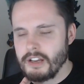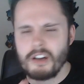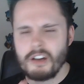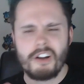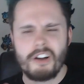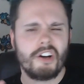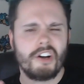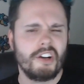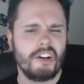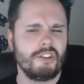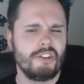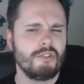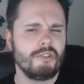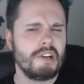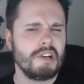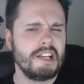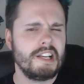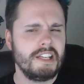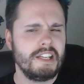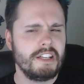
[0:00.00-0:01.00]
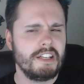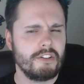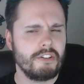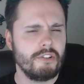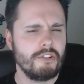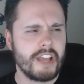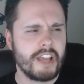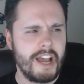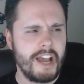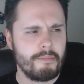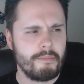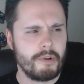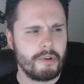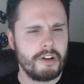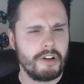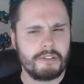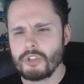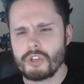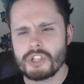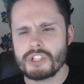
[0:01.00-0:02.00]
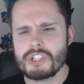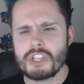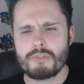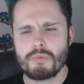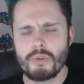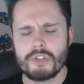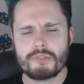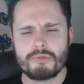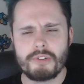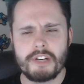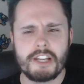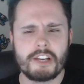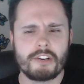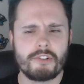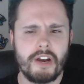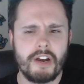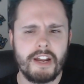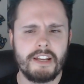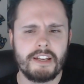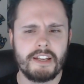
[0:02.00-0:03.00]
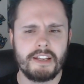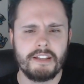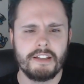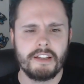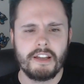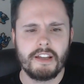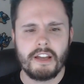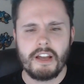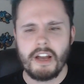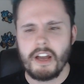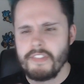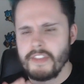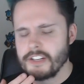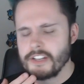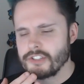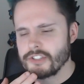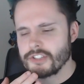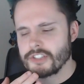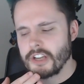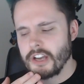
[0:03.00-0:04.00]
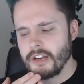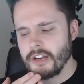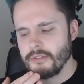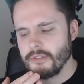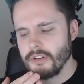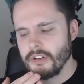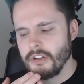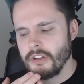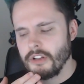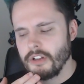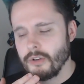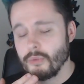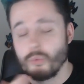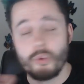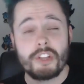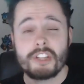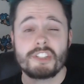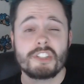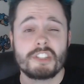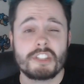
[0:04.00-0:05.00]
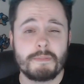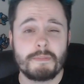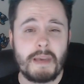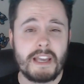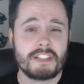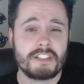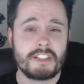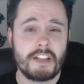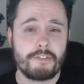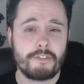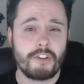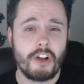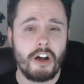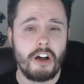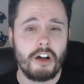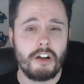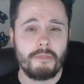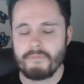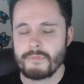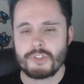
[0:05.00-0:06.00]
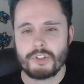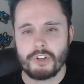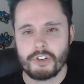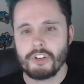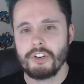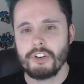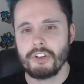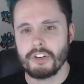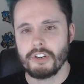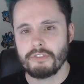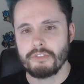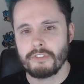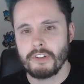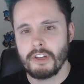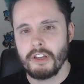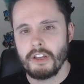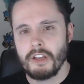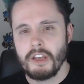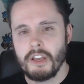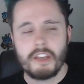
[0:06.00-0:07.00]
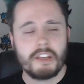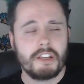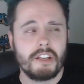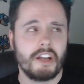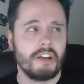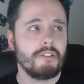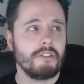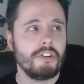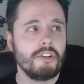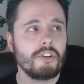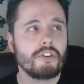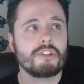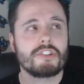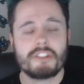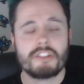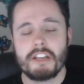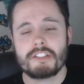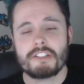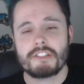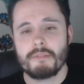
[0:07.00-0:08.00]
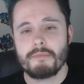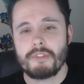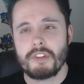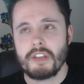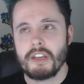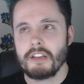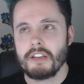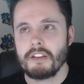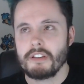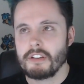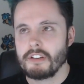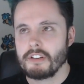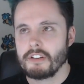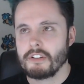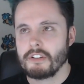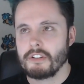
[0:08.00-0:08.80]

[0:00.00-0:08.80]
oh, you really need a new camera because this one's really grainy. And they just go, well, this is the best I've got. It's not good enough. You could say something